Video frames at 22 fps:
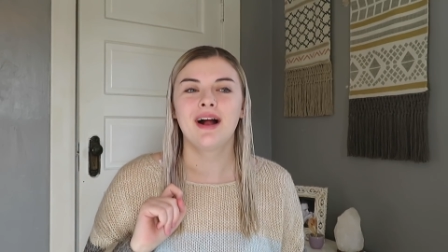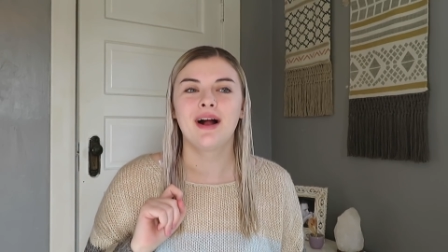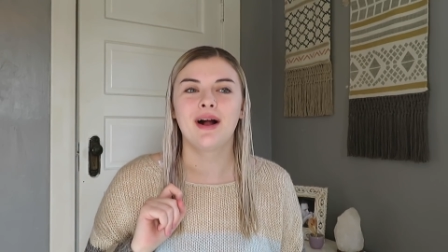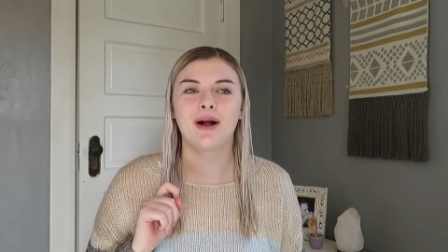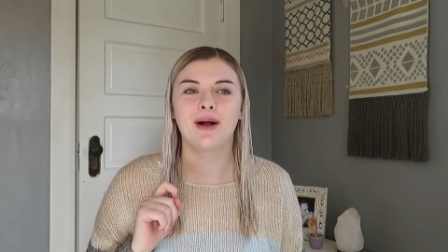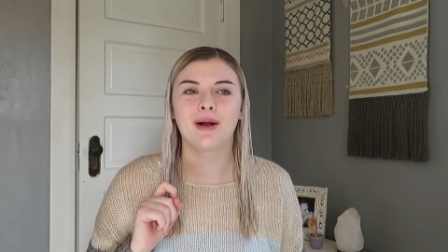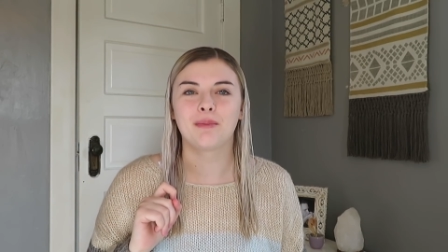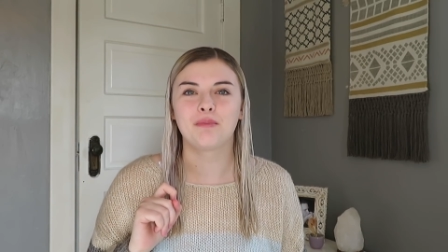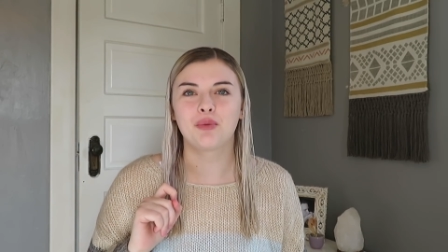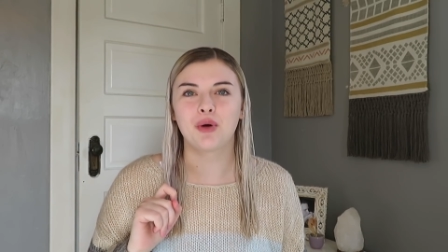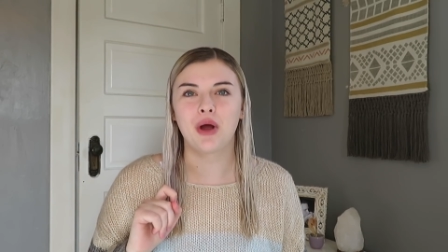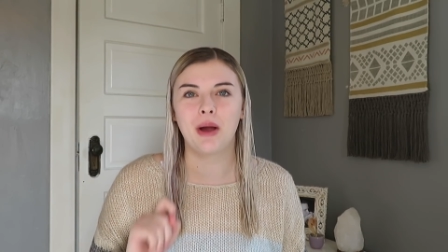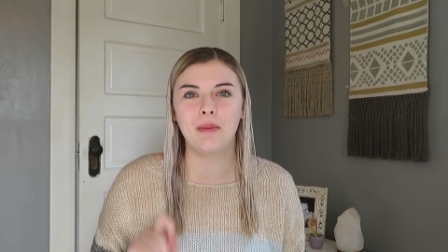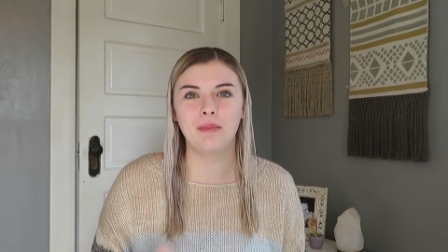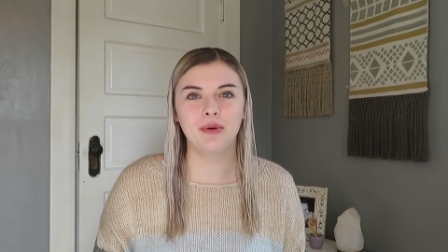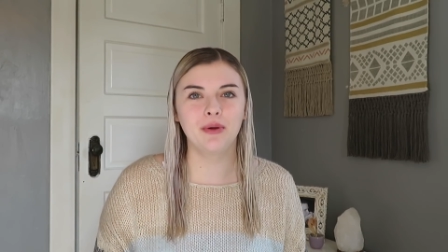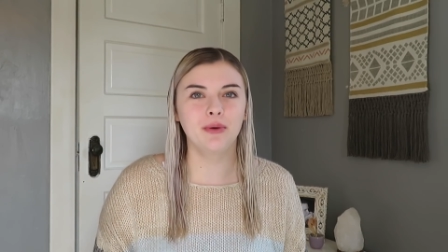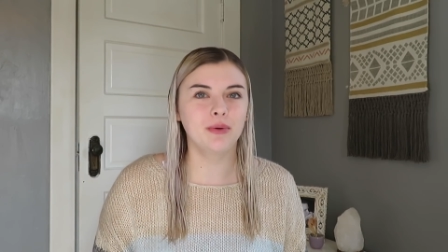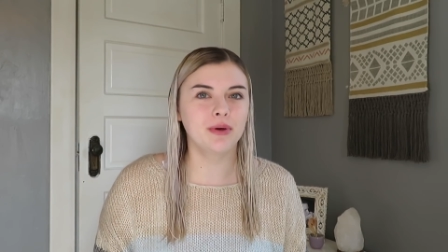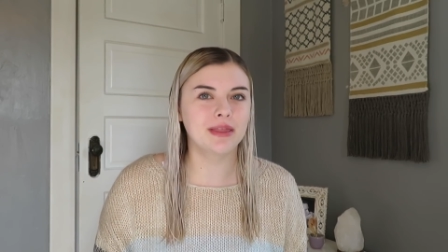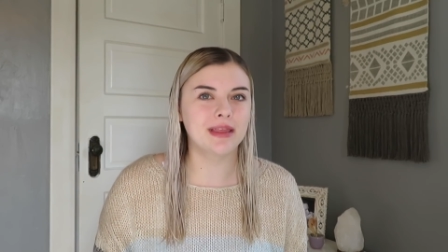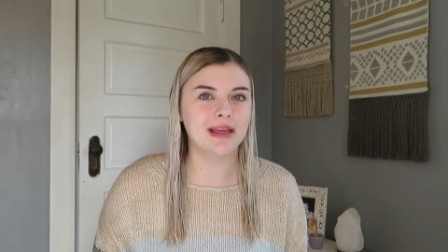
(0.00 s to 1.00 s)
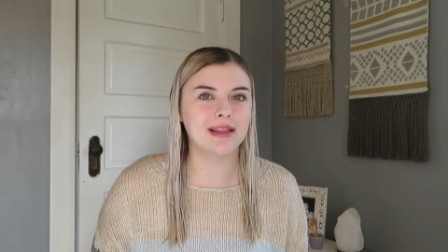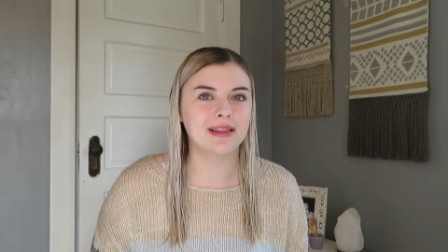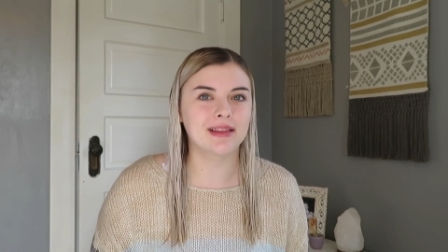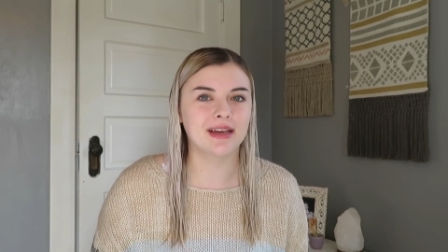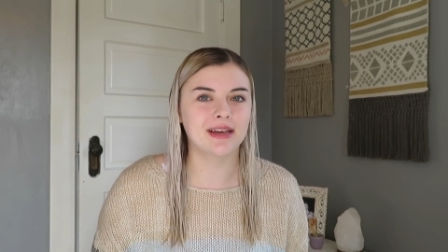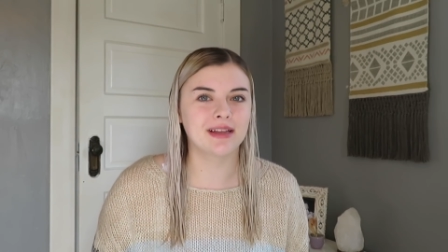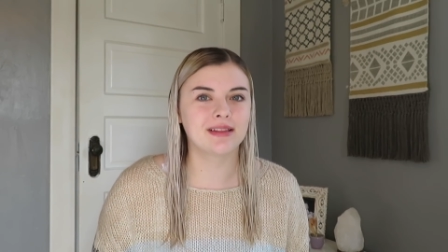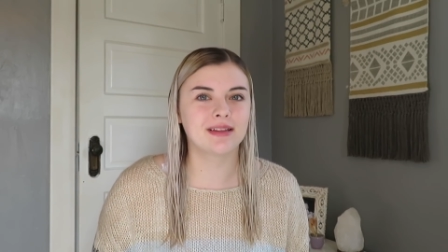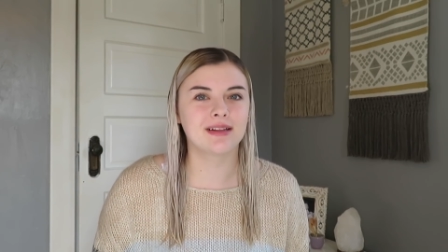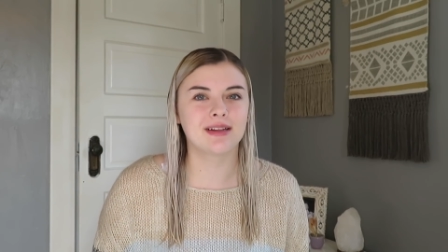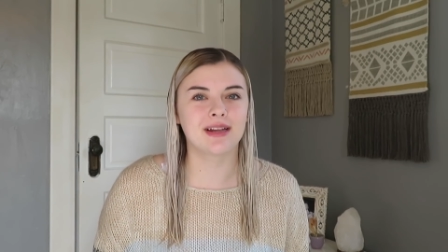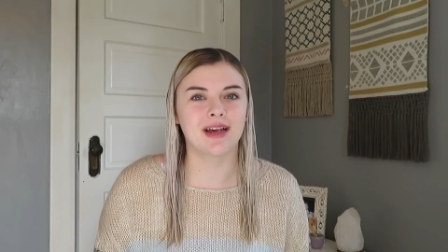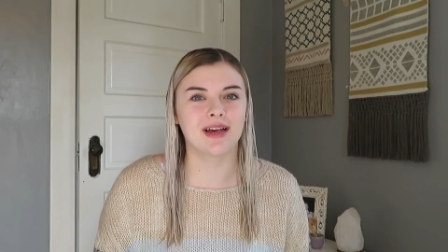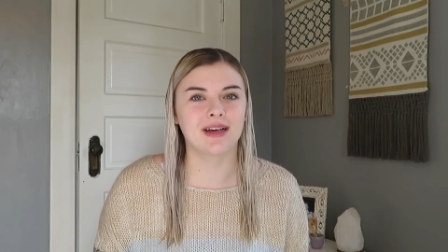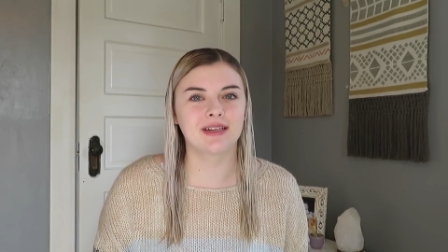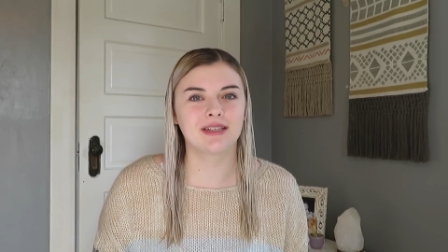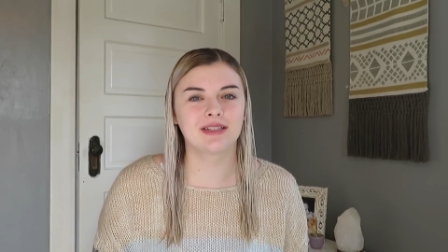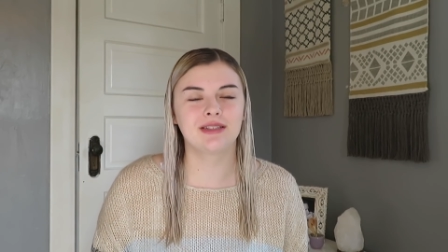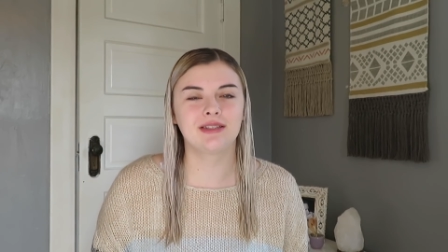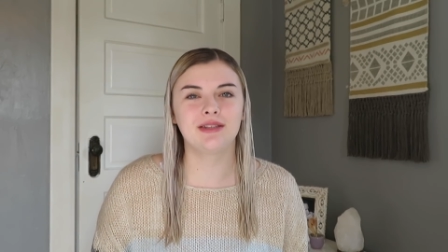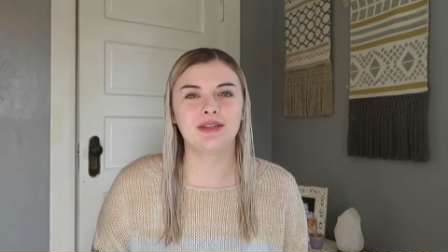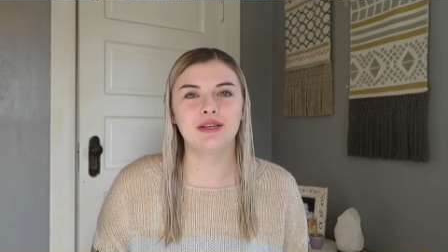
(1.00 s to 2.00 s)
Uh, probably within like the
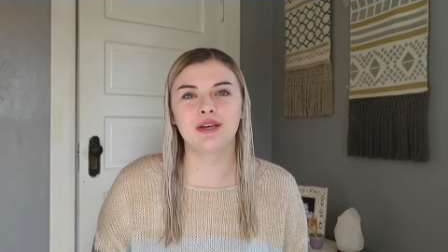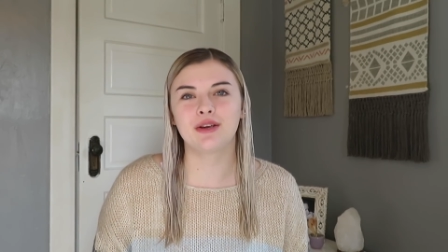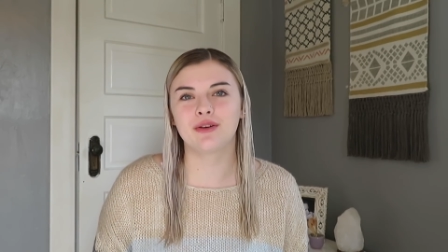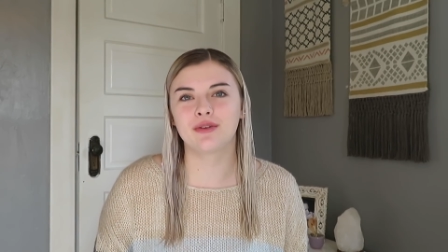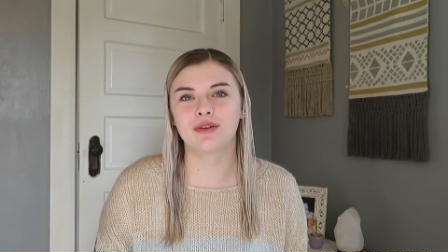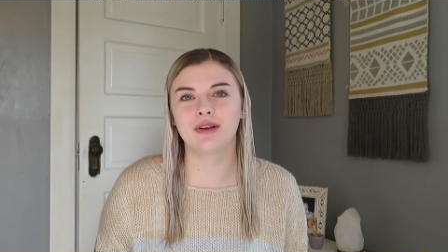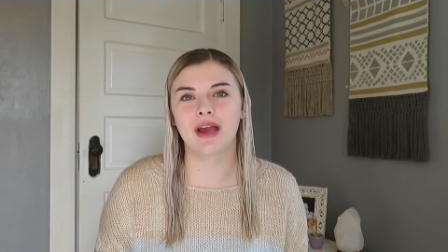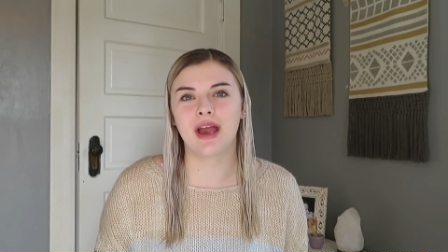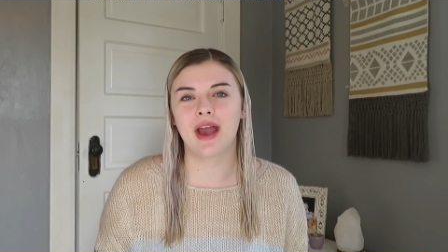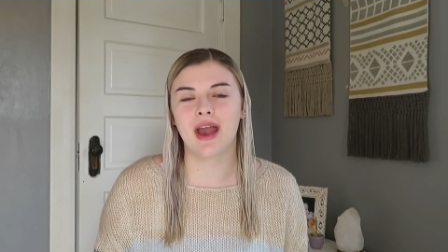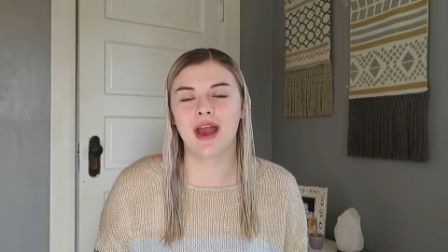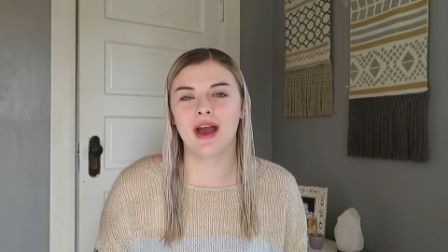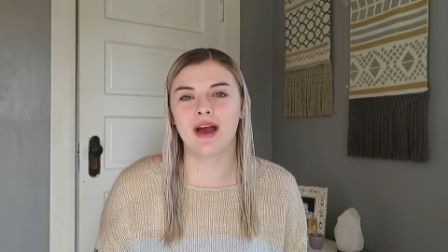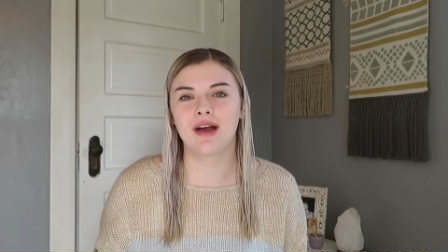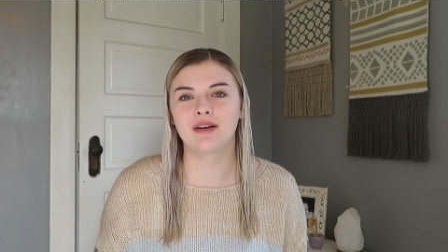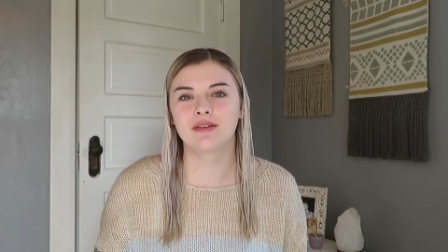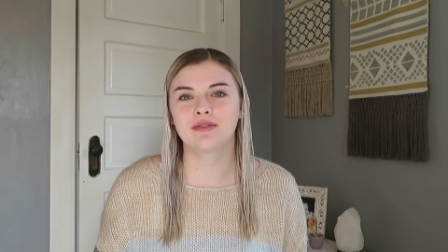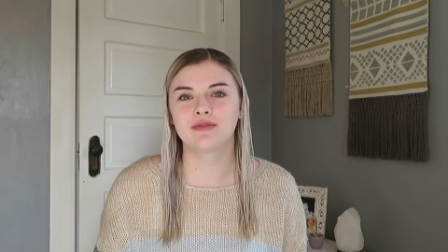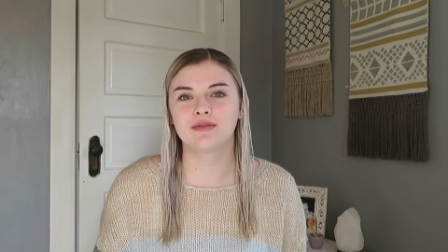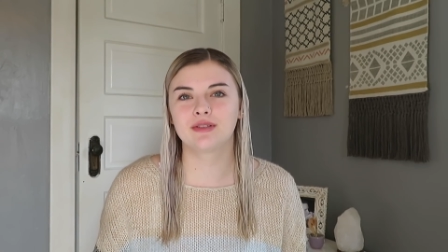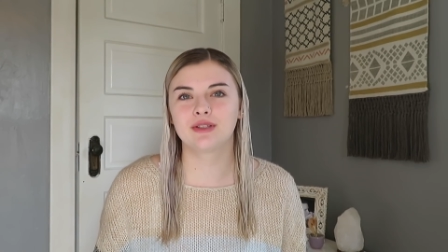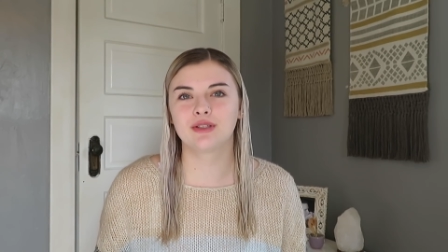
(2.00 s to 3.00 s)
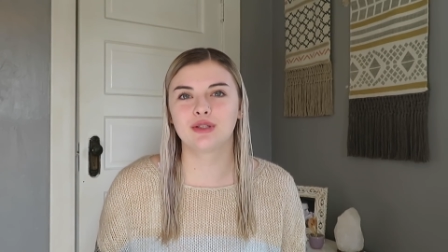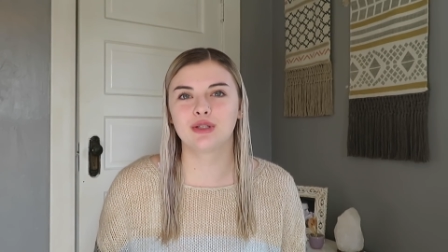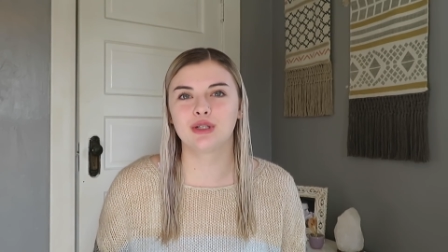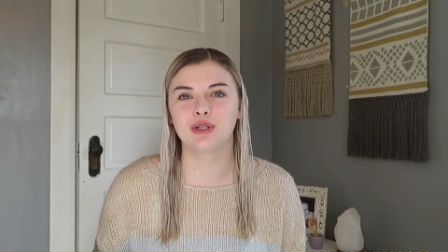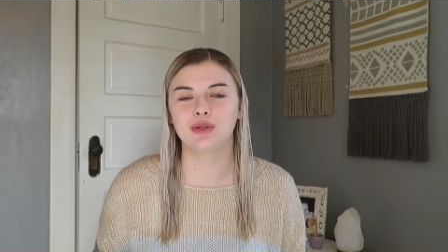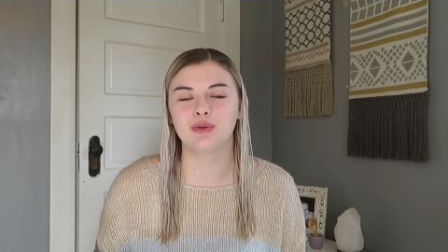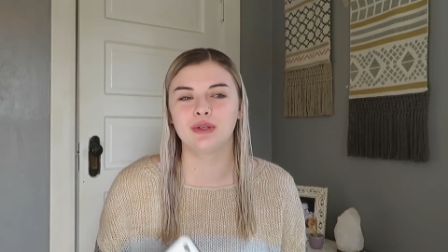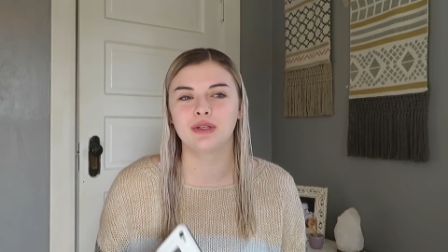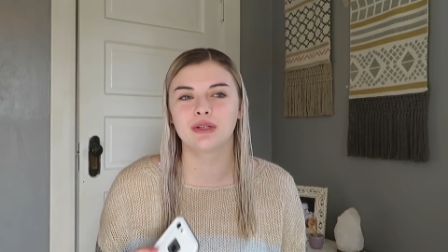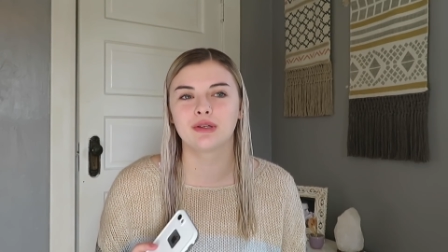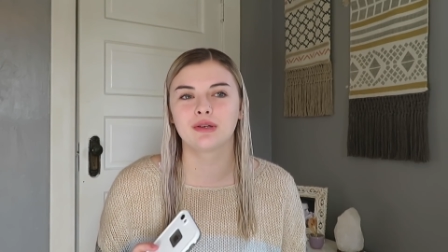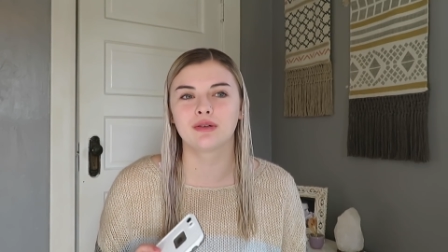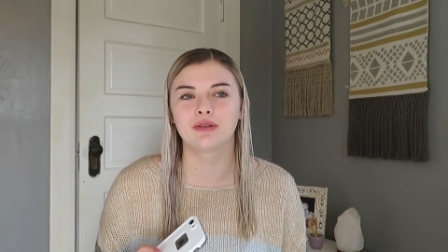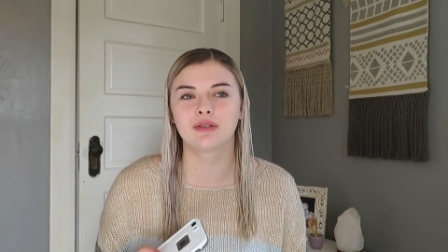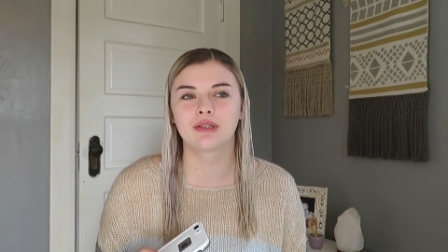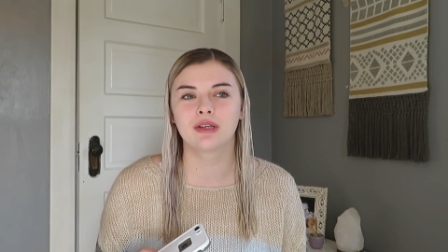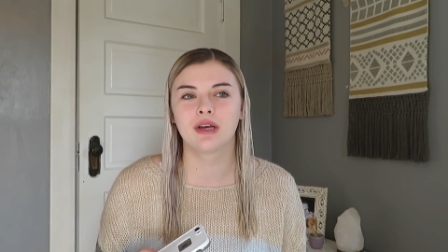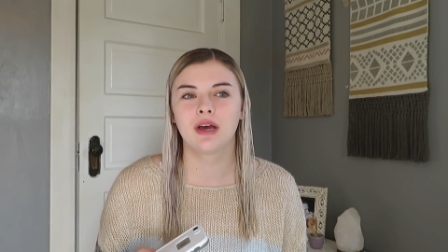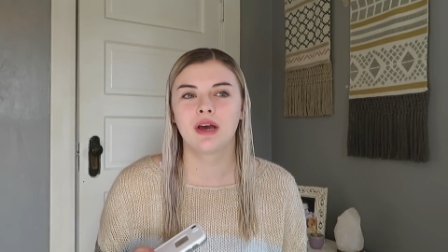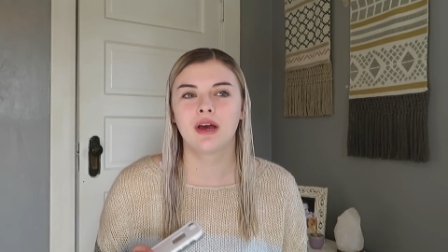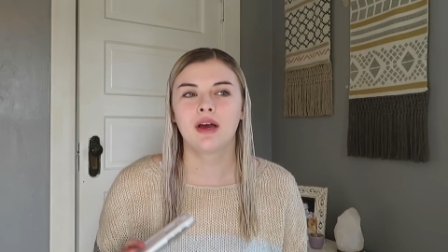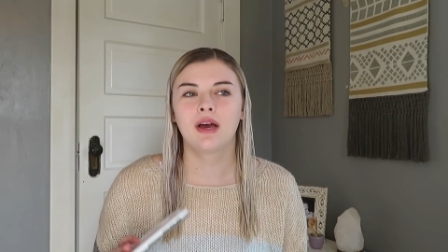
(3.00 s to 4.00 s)
next year and a half to two years.